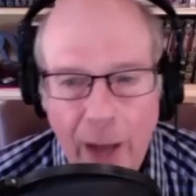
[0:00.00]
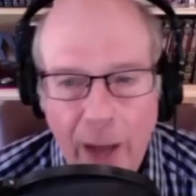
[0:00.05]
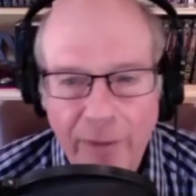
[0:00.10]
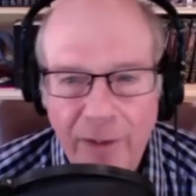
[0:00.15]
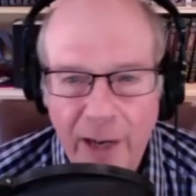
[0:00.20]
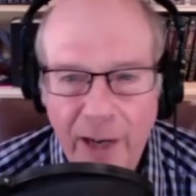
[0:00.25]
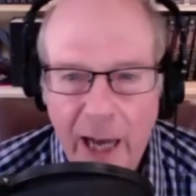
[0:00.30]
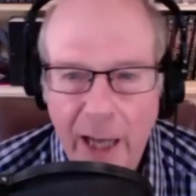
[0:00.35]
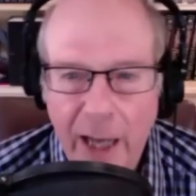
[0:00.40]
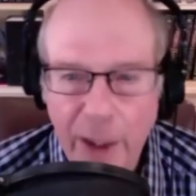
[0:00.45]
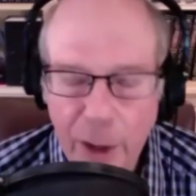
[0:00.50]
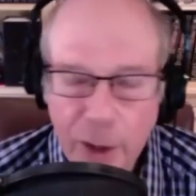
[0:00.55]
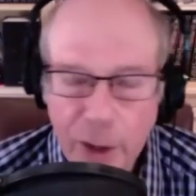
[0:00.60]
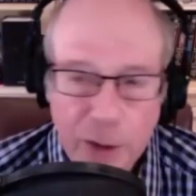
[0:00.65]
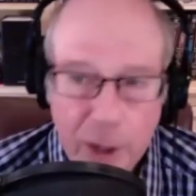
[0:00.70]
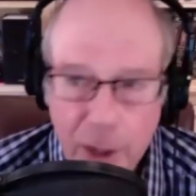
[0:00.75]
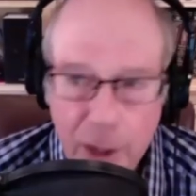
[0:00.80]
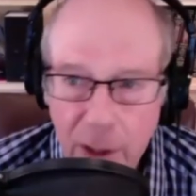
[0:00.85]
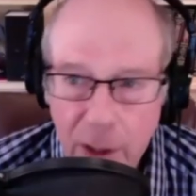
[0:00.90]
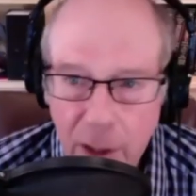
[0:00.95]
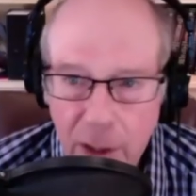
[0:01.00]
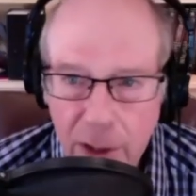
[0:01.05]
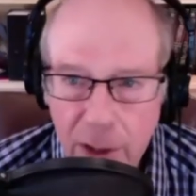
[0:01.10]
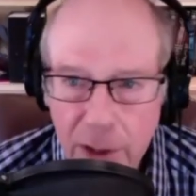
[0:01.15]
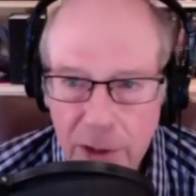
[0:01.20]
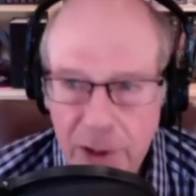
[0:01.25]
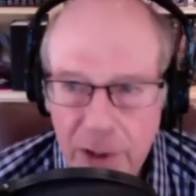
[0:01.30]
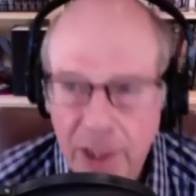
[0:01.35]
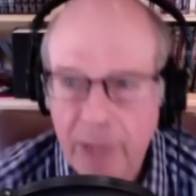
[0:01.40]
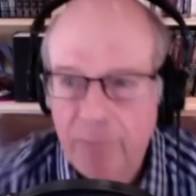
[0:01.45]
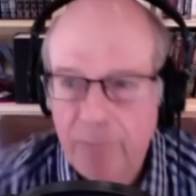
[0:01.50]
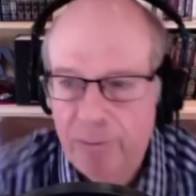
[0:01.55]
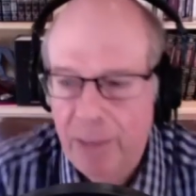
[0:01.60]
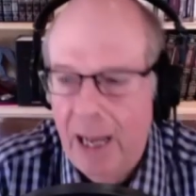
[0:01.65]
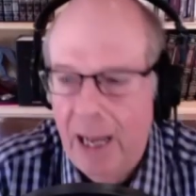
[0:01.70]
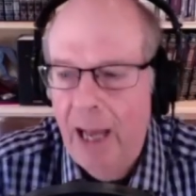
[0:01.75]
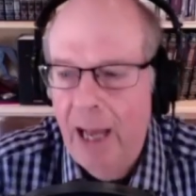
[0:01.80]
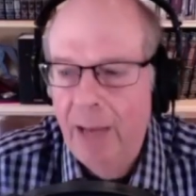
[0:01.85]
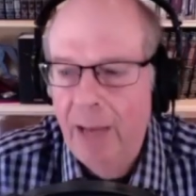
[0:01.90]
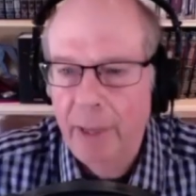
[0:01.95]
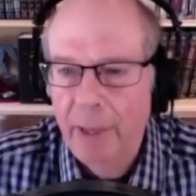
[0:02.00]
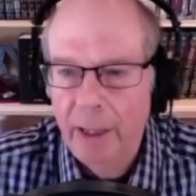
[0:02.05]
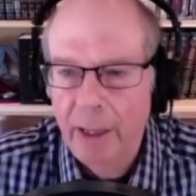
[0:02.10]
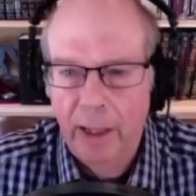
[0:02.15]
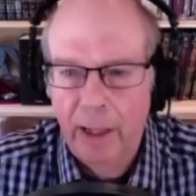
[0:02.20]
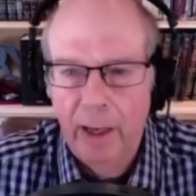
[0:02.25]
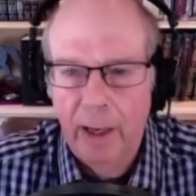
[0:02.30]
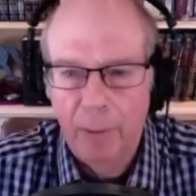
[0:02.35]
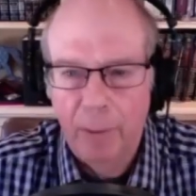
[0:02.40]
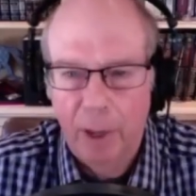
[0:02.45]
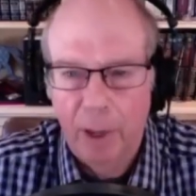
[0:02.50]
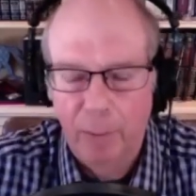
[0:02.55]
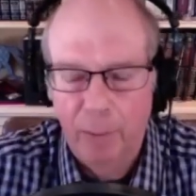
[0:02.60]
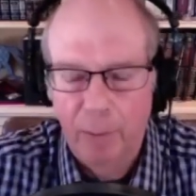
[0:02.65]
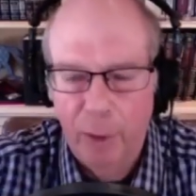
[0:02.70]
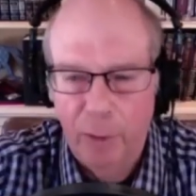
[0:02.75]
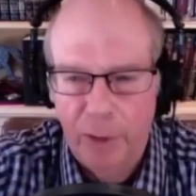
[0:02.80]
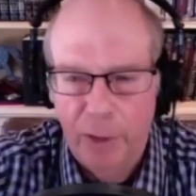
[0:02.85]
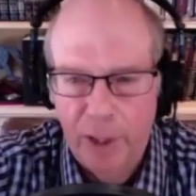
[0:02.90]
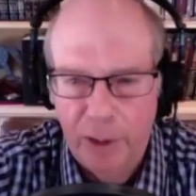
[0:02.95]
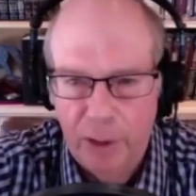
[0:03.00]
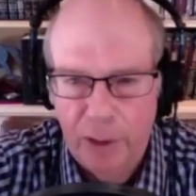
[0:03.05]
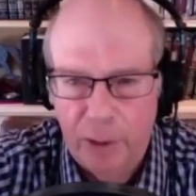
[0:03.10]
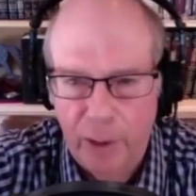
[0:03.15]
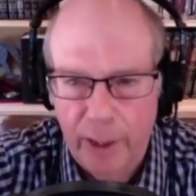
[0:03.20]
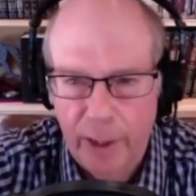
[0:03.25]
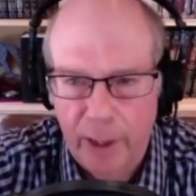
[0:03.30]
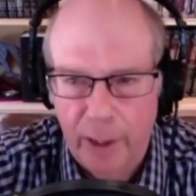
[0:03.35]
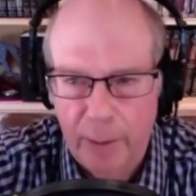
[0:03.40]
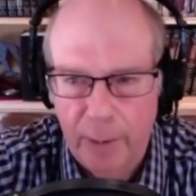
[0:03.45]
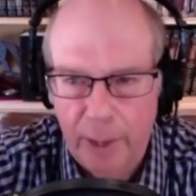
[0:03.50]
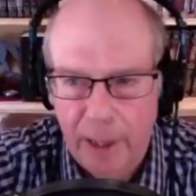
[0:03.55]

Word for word: and I, you, you you see behind me here. I'm going to move this screen a little bit.